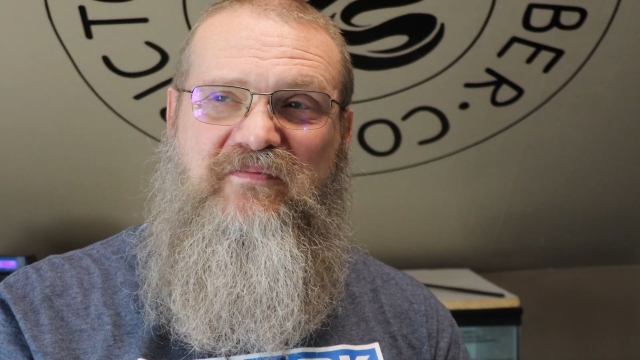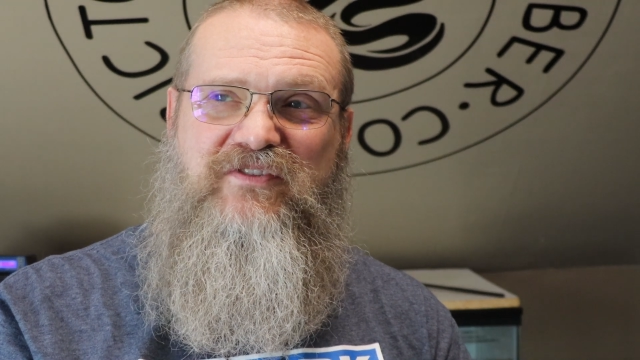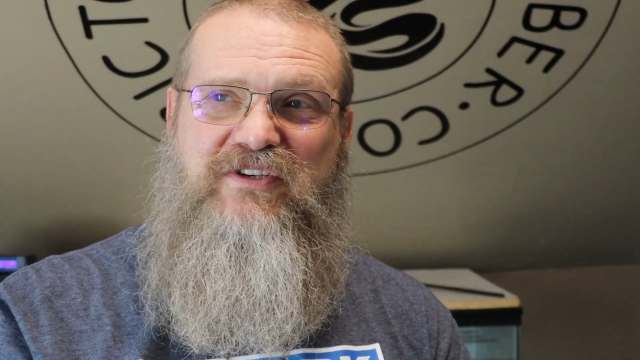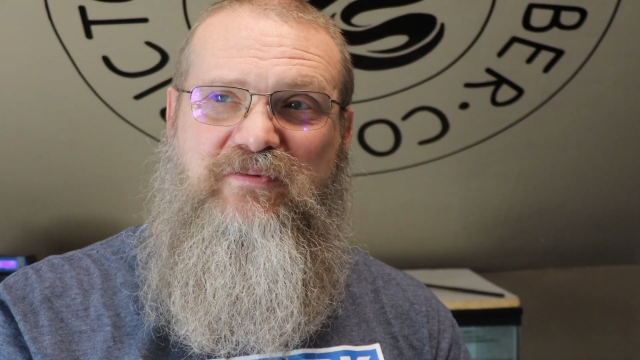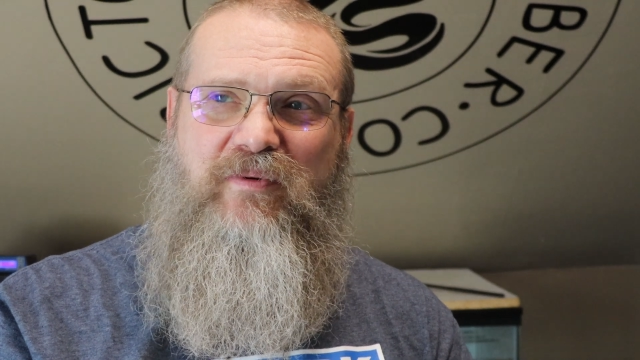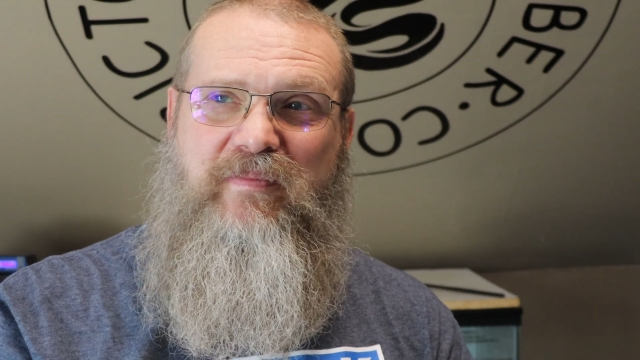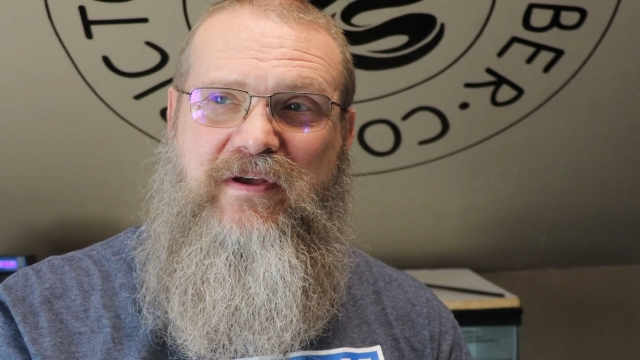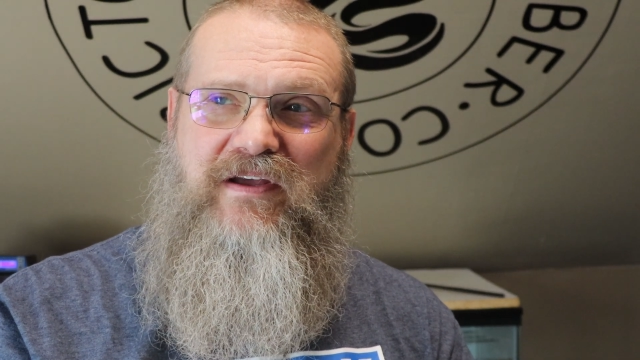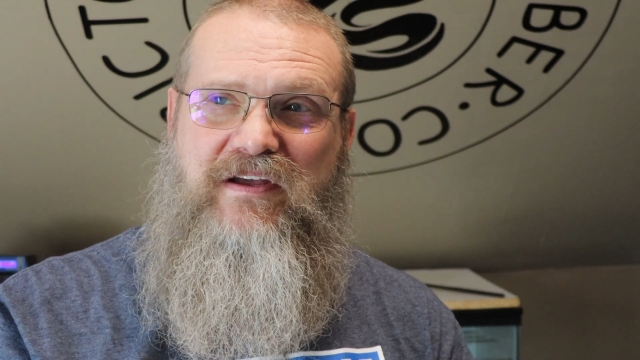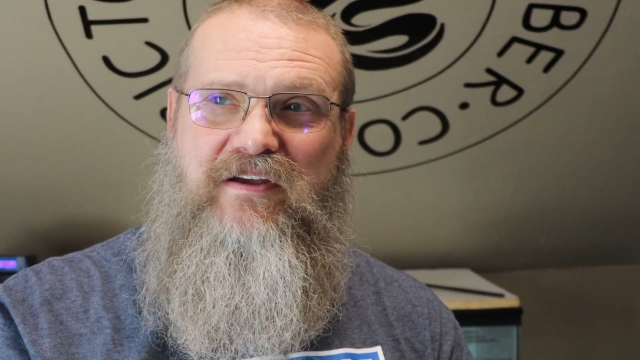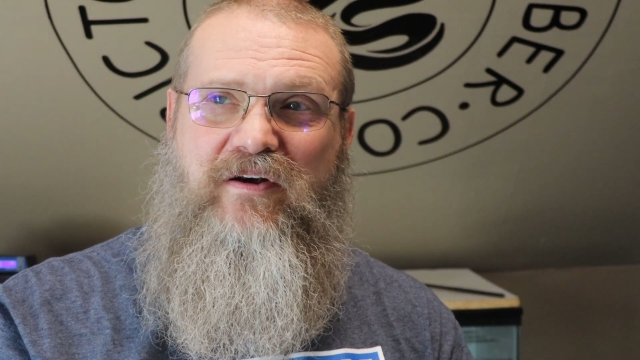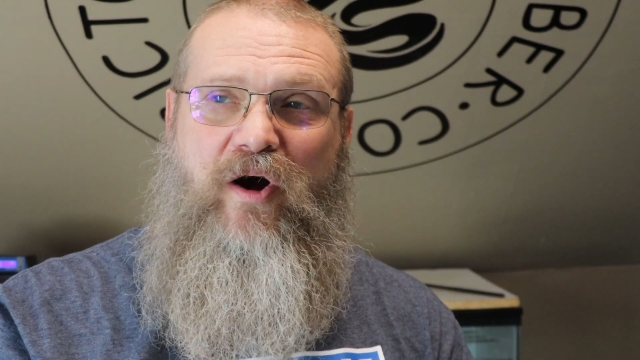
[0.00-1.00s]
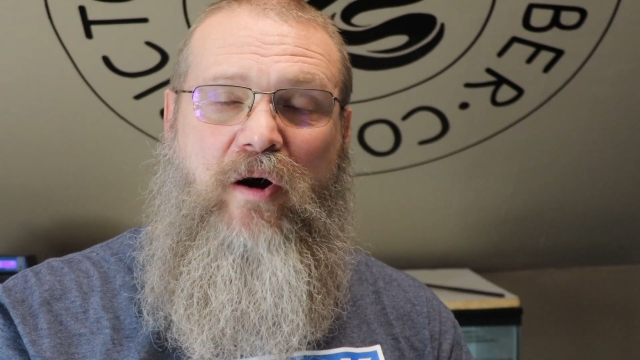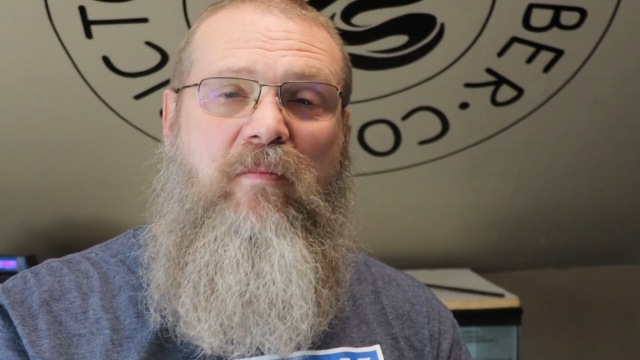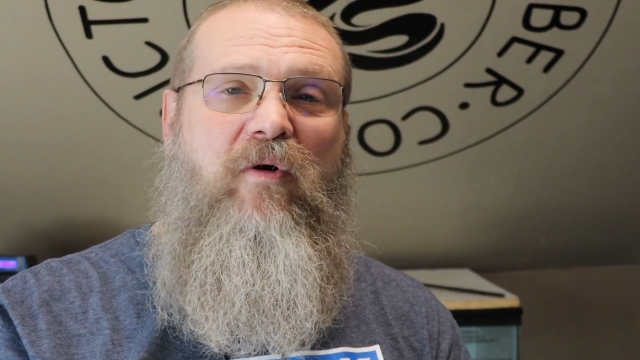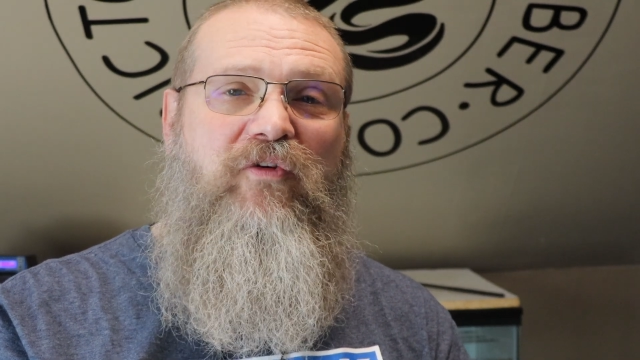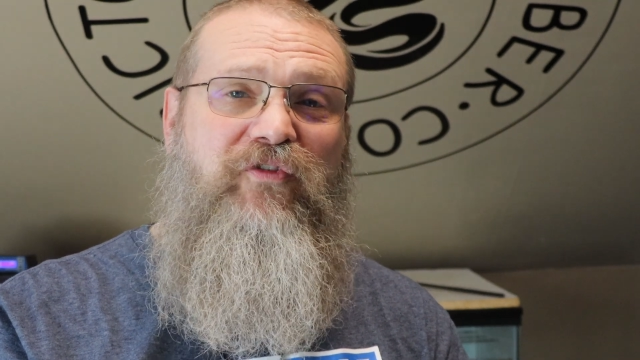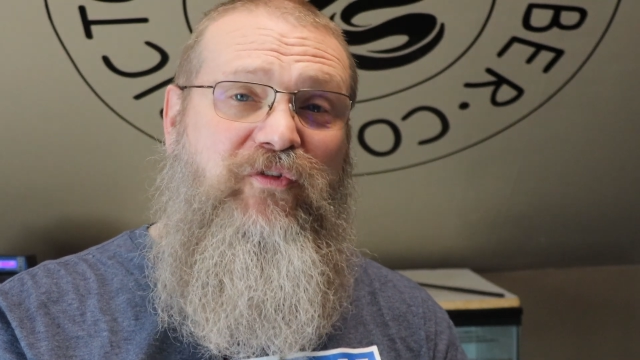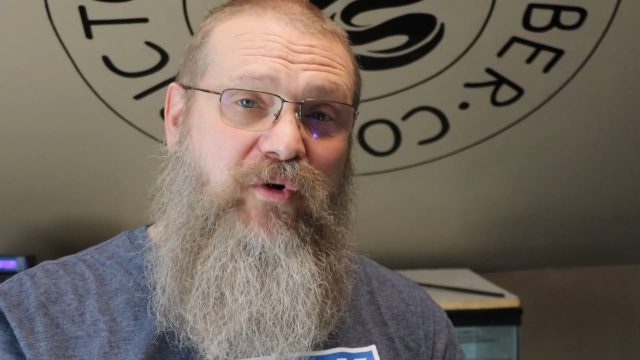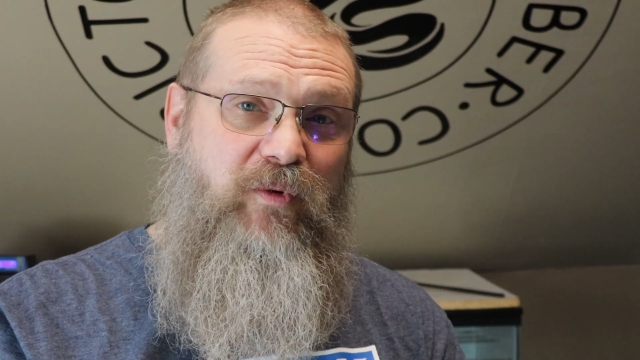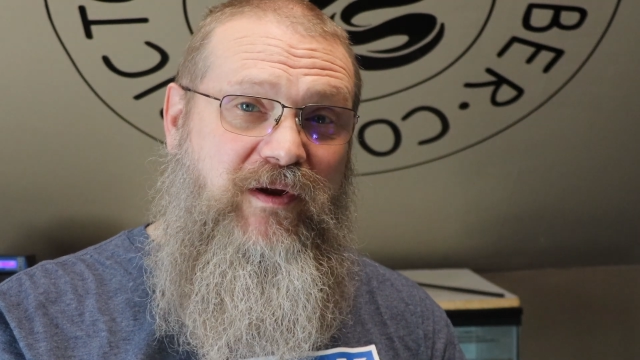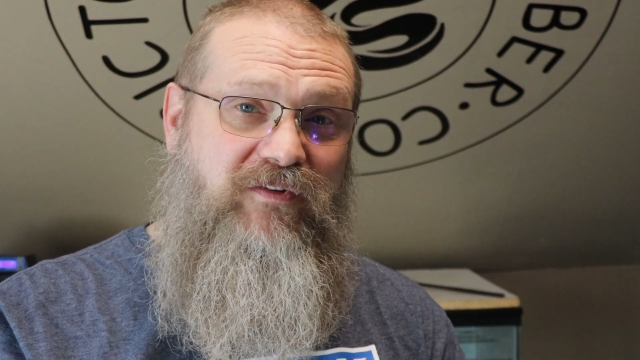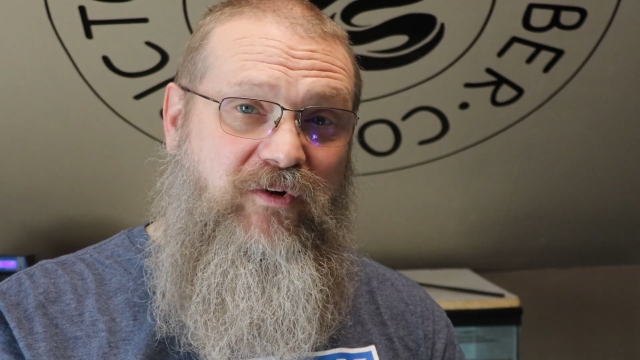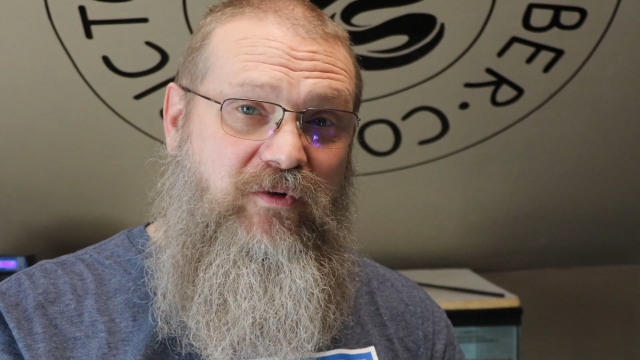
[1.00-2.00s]
She will be almost 4
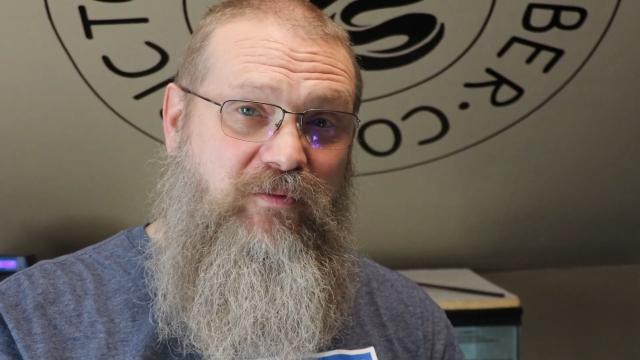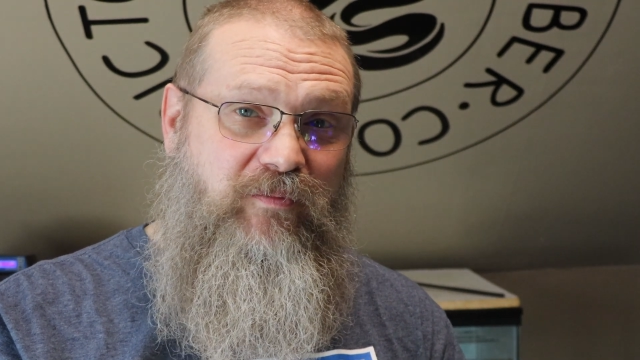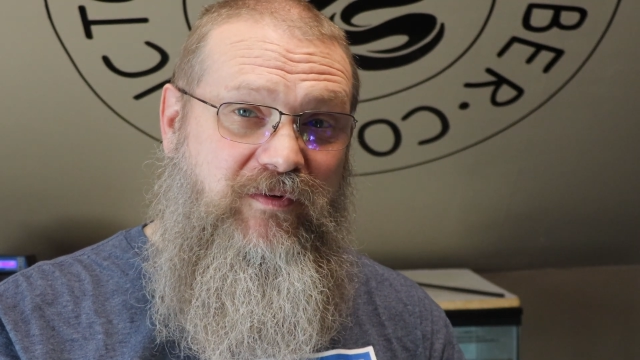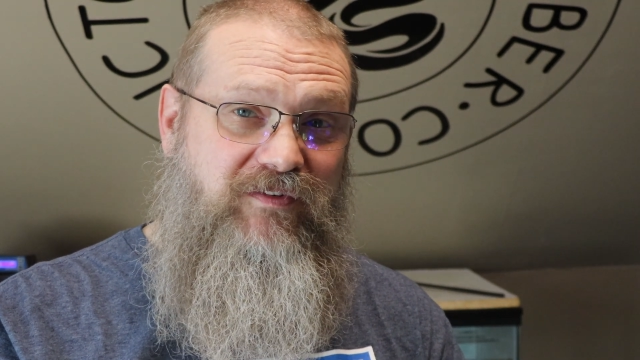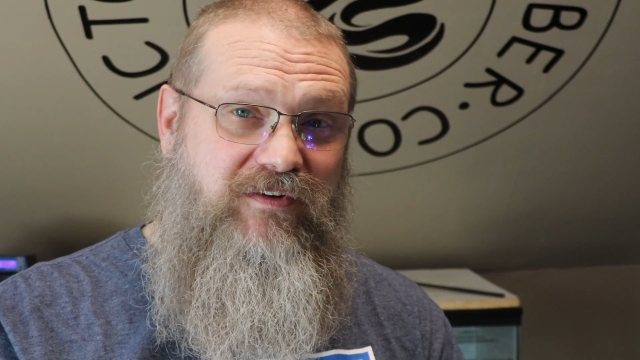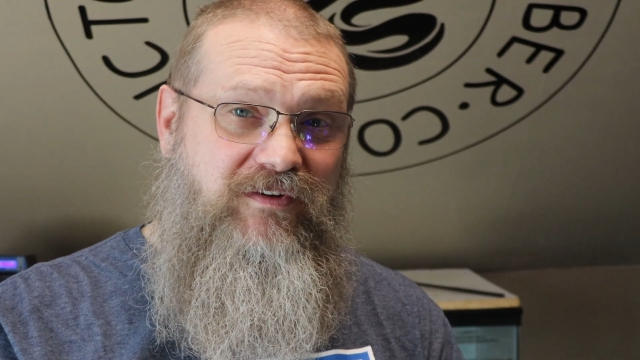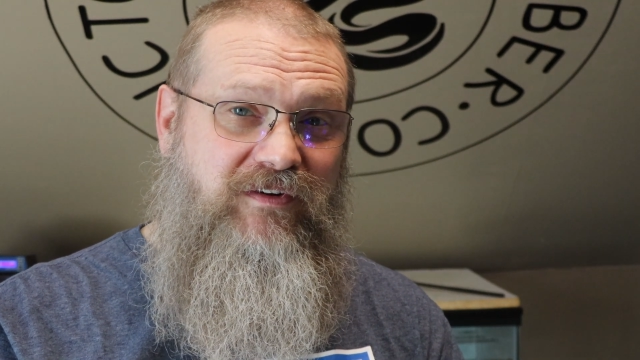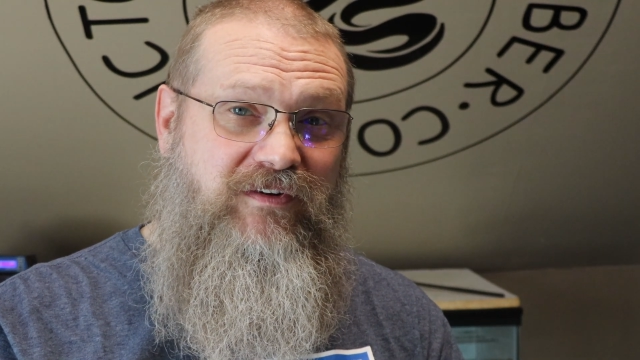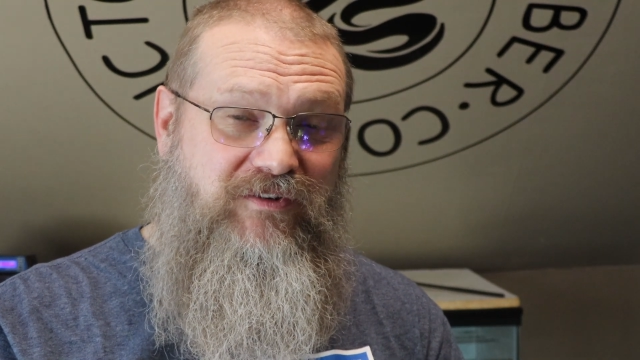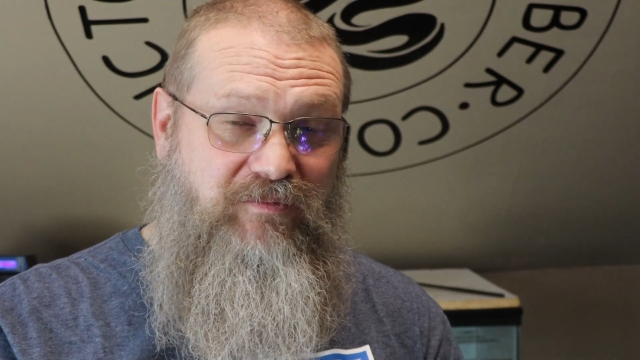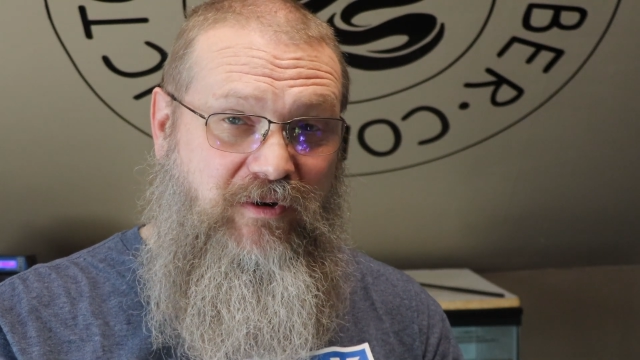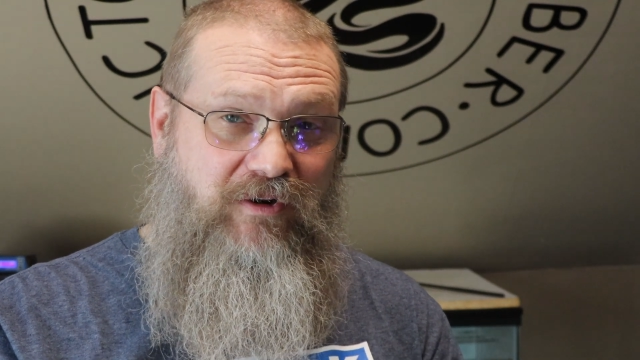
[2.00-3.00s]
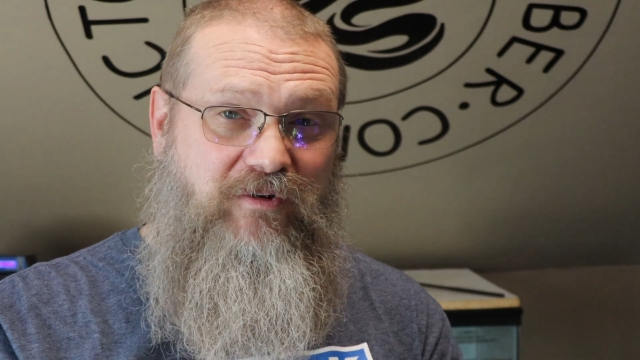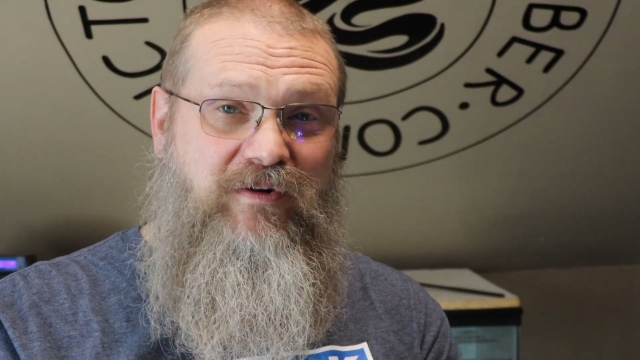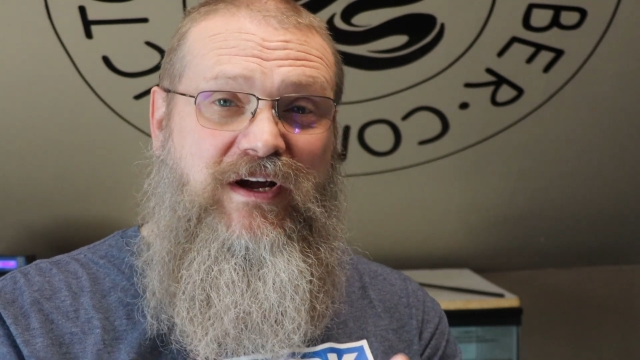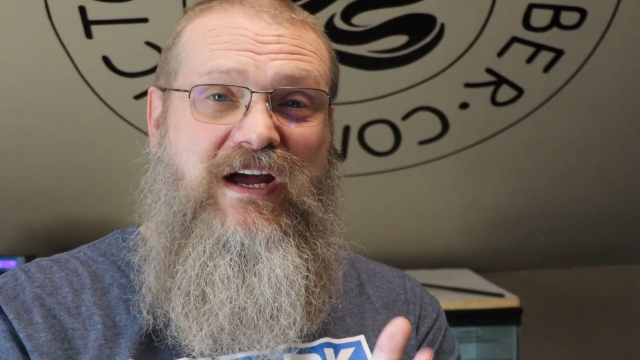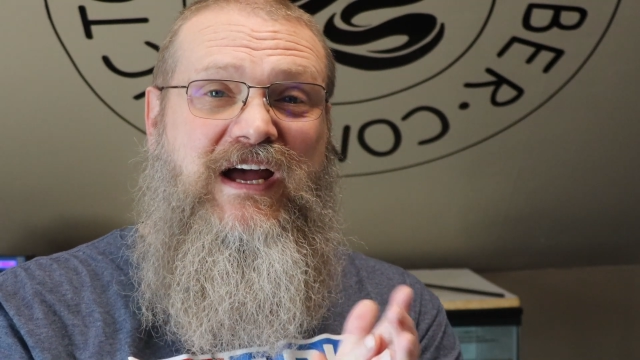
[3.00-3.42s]
weeks old when we see tomorrow.